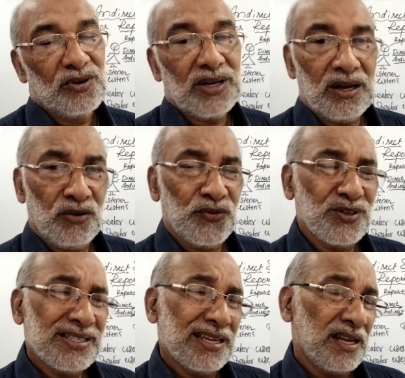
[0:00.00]
Okay, of
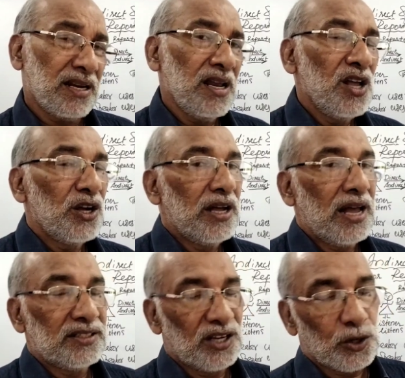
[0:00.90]
course, there are
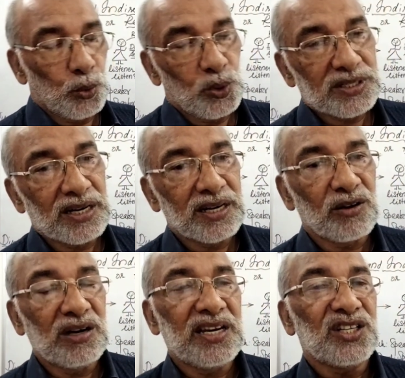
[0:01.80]
other rules and
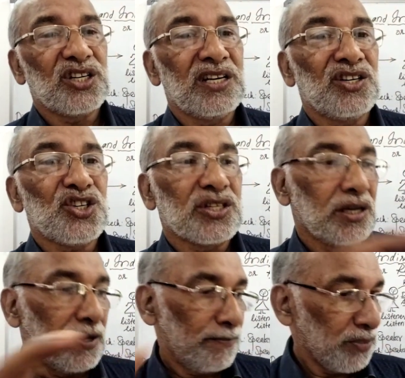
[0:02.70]
regulations
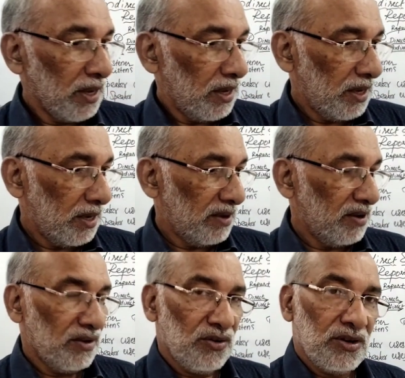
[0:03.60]

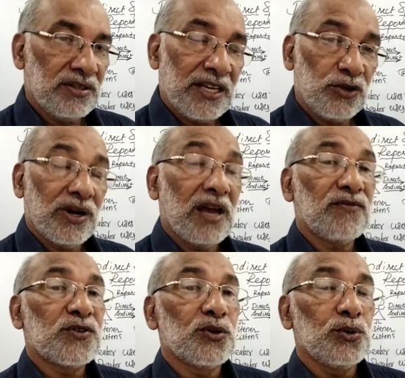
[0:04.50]
that you
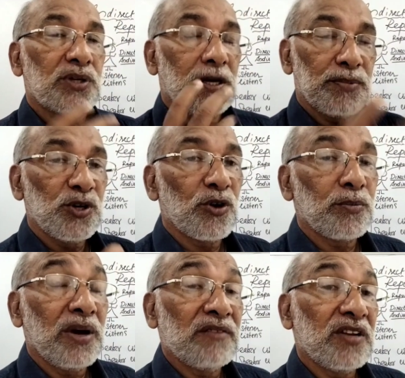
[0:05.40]
have to keep in your
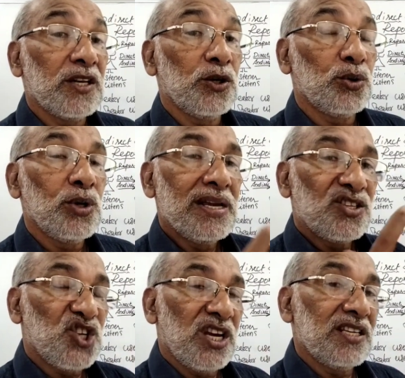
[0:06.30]
mind when you
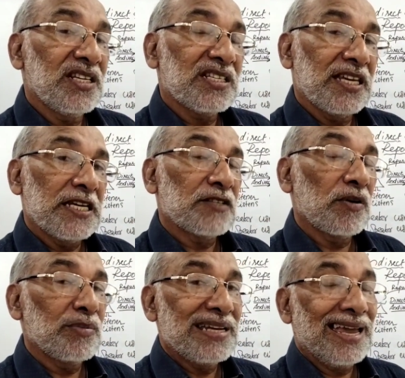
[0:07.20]
change a sentence
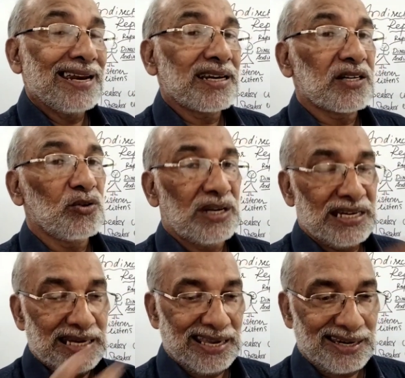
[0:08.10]
from direct to
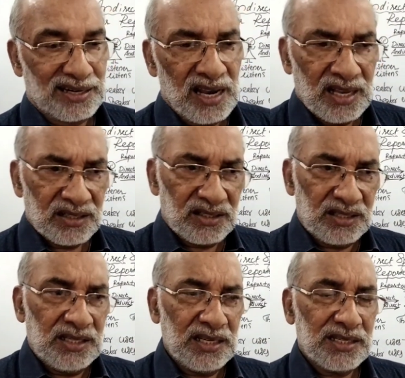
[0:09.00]
indirect.
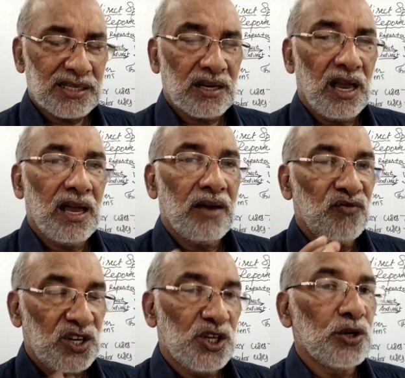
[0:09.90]
This
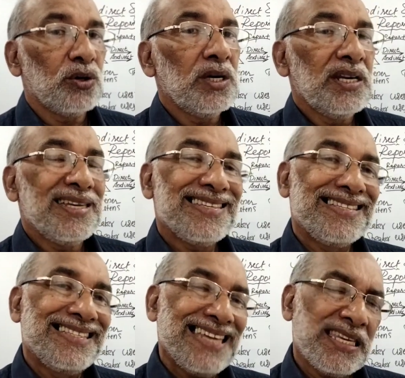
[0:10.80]
video is
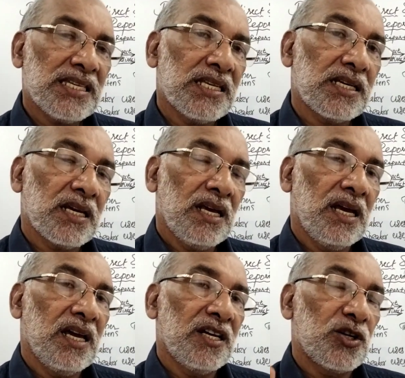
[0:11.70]
just
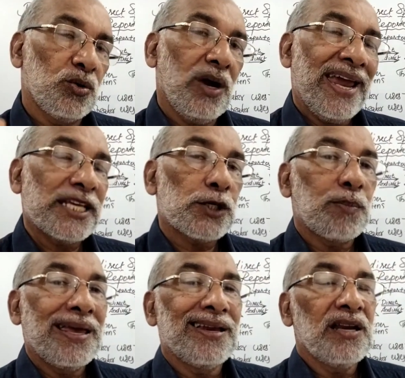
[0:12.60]
to
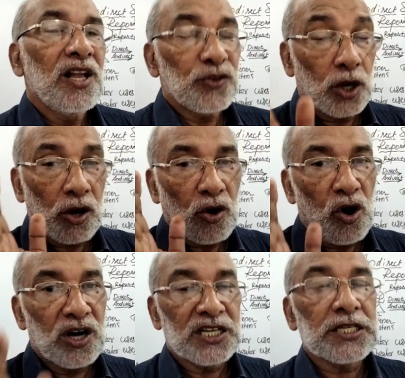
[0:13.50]
explain the
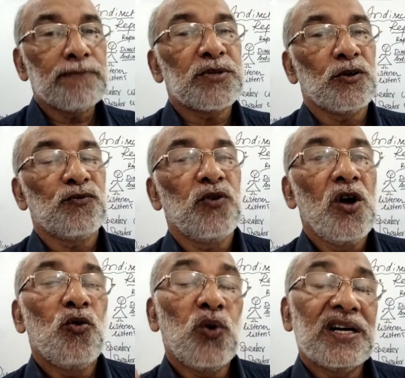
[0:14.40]
concept of
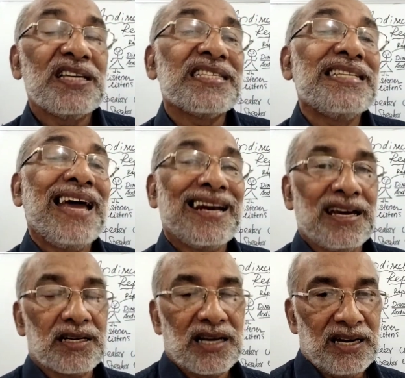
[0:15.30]
what is
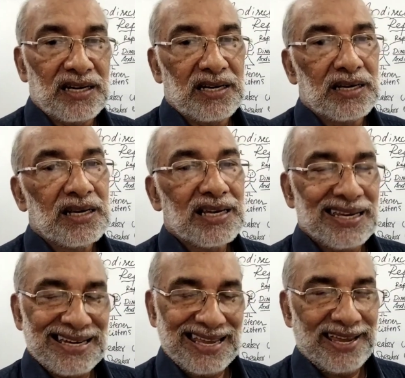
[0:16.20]
direct and
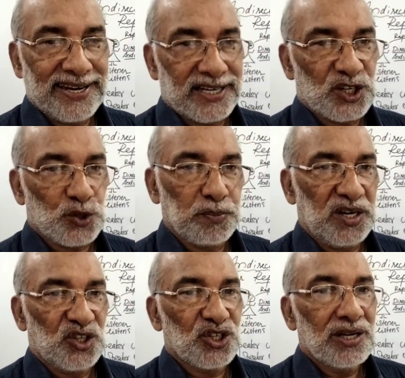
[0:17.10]
indirect
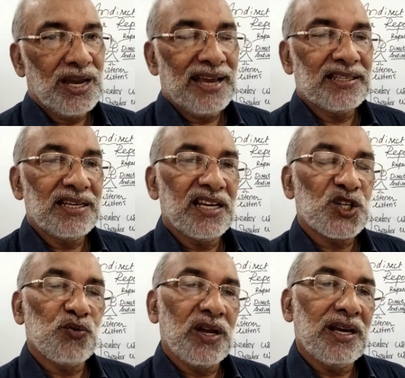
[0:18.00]
speech. I think
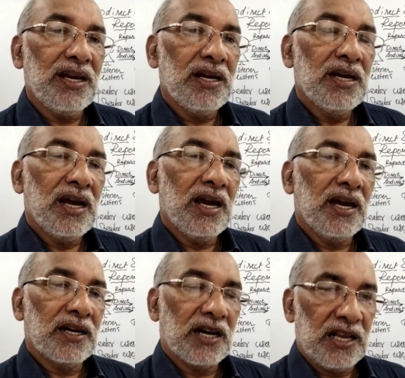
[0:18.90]
it's very
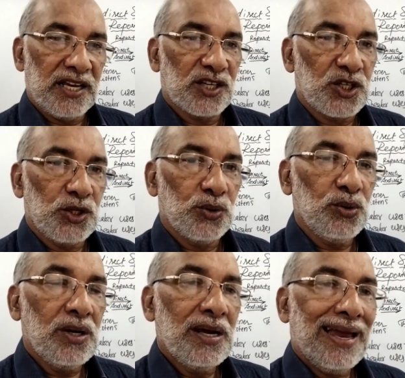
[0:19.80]
clear to
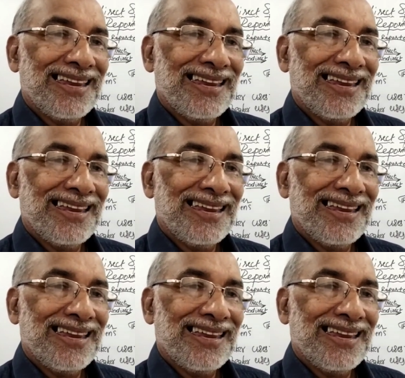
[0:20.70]
you.